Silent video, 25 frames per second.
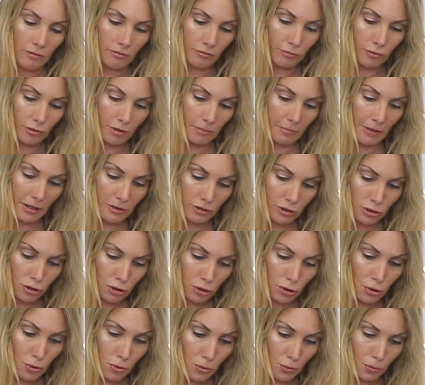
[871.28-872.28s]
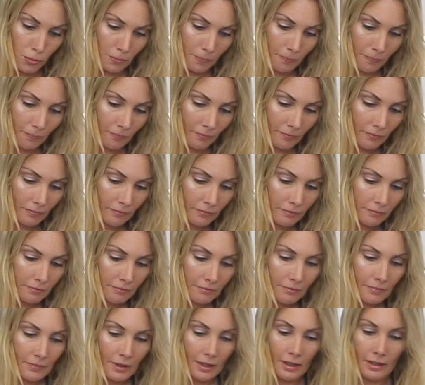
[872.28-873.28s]
for about 2
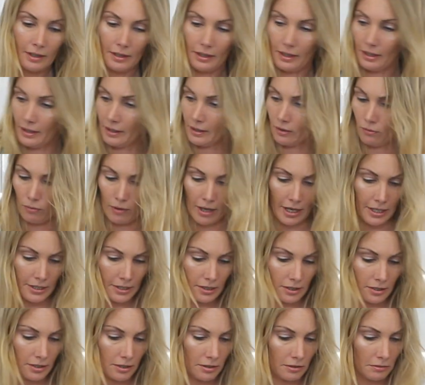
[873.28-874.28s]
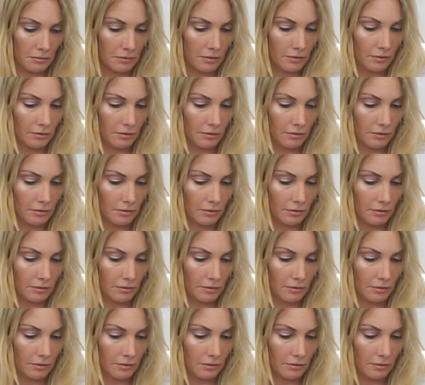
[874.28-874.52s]
egg whites.